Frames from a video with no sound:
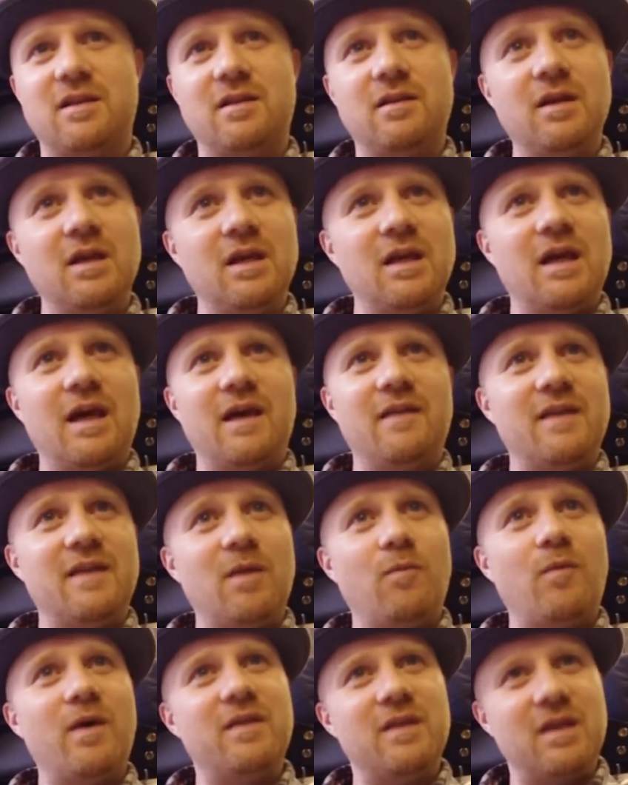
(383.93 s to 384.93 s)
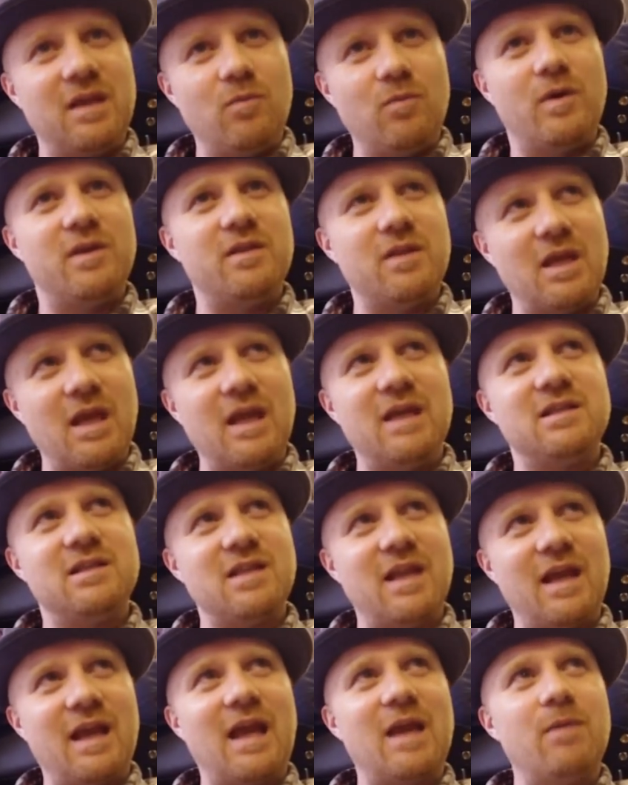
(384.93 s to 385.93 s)
And, and then when the, when the
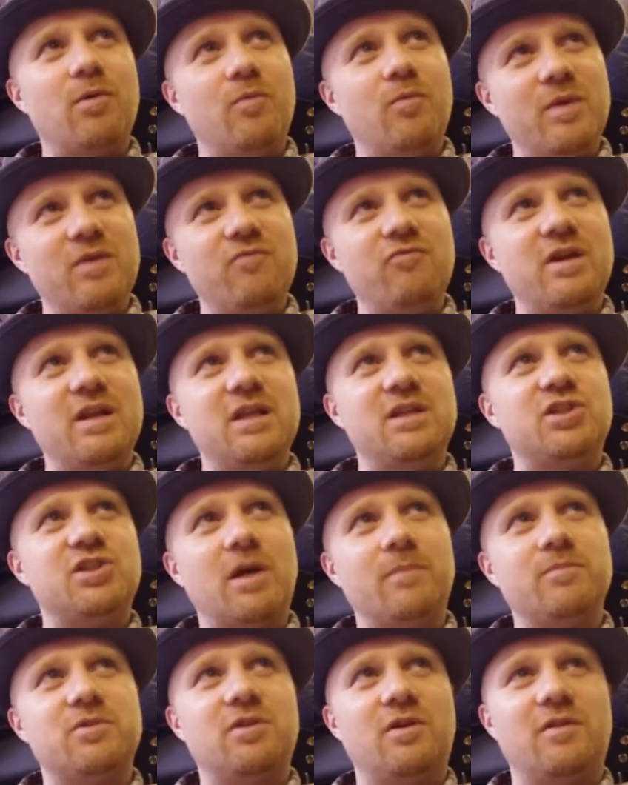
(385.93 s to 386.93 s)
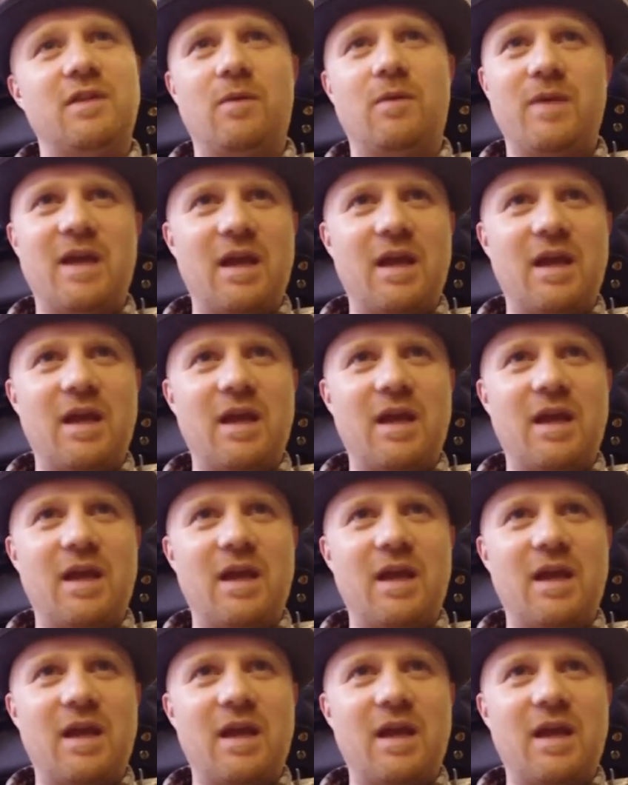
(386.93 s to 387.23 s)
internet came on, we really jumped on that.